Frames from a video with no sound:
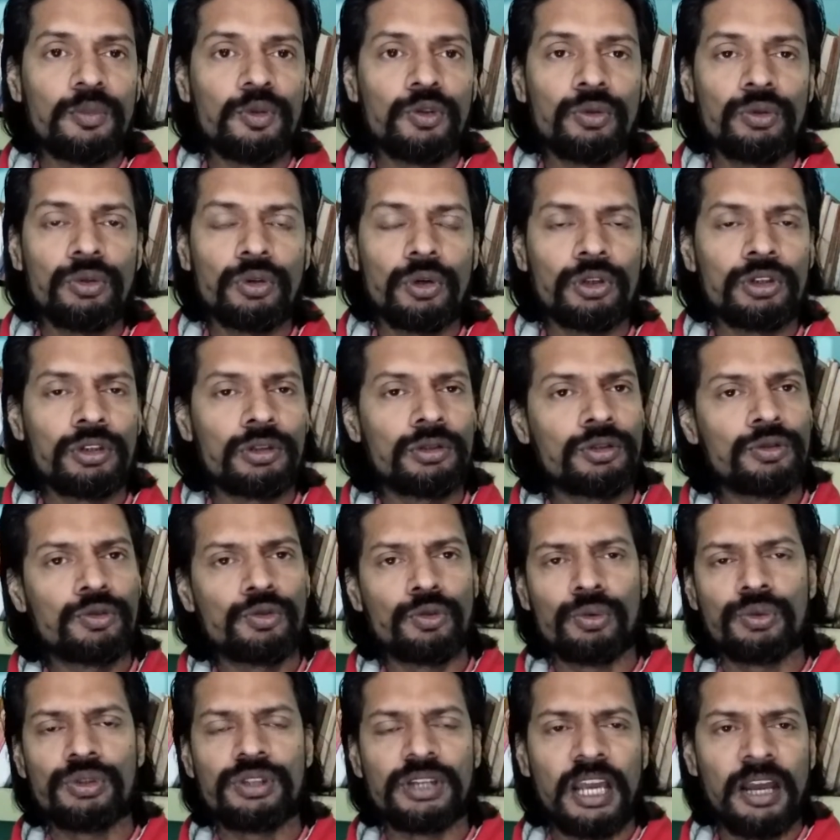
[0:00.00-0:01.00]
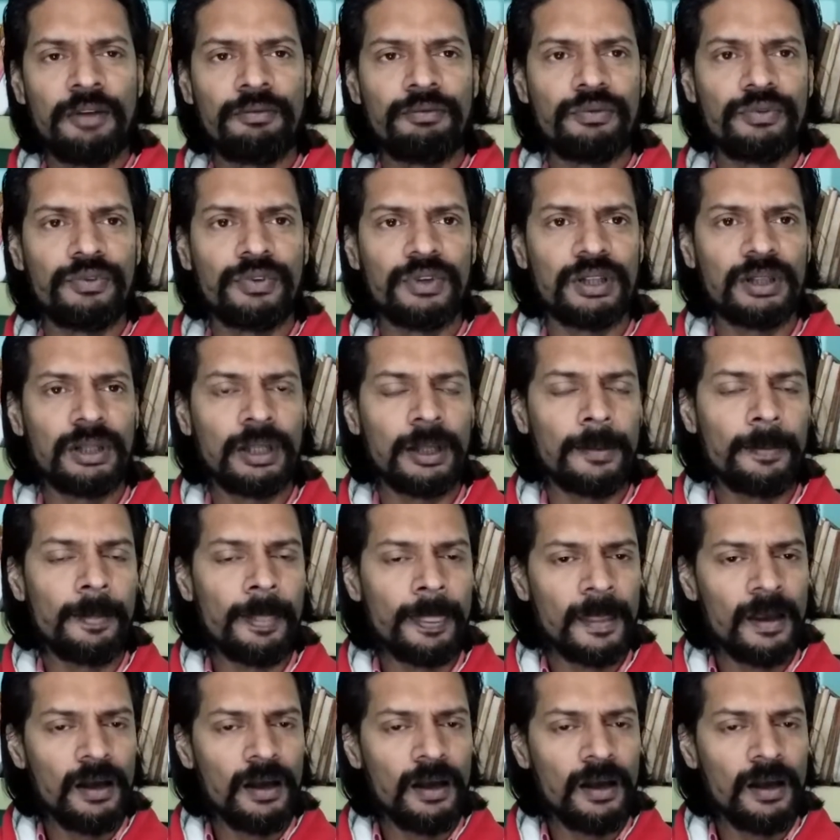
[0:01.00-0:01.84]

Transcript: Do not choose everything.